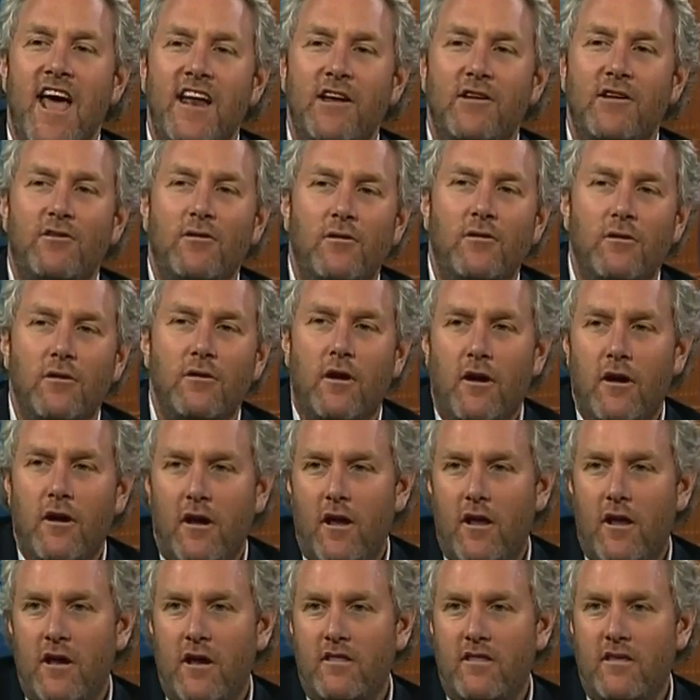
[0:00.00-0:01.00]
And I told
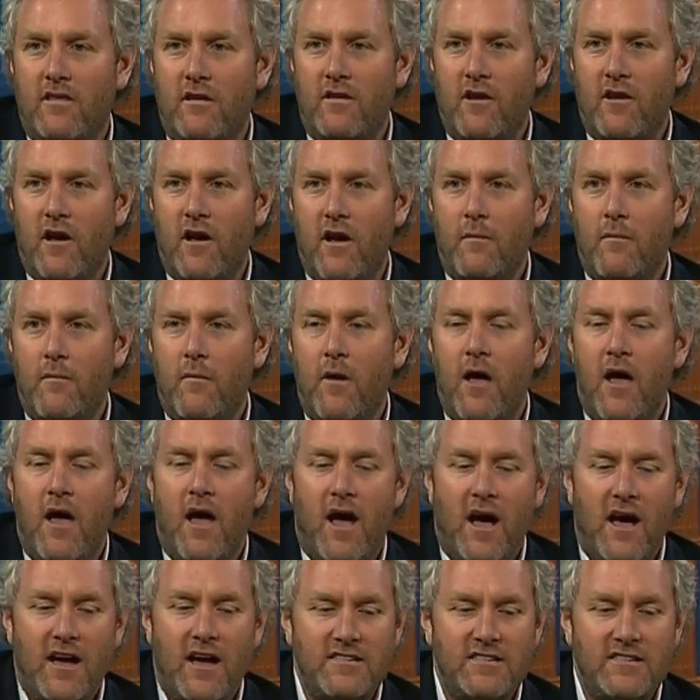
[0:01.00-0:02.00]
Ariana at the time,
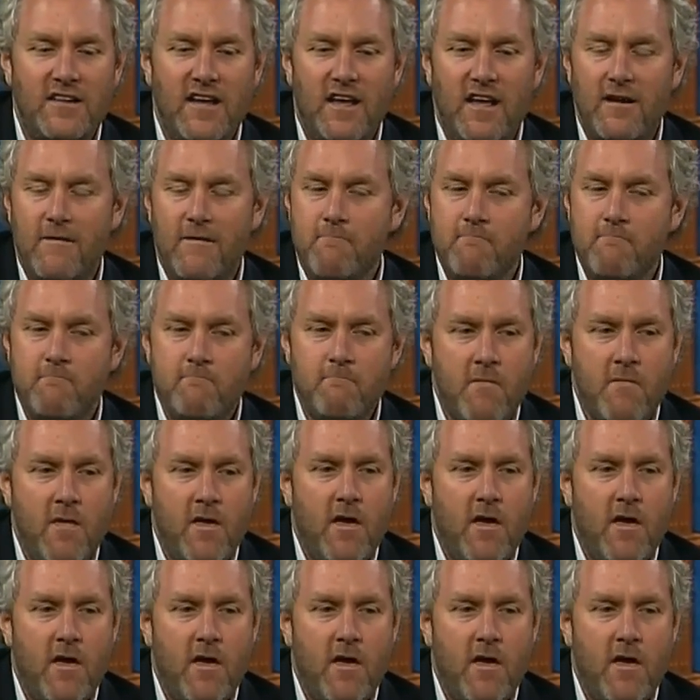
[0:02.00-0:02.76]
I said,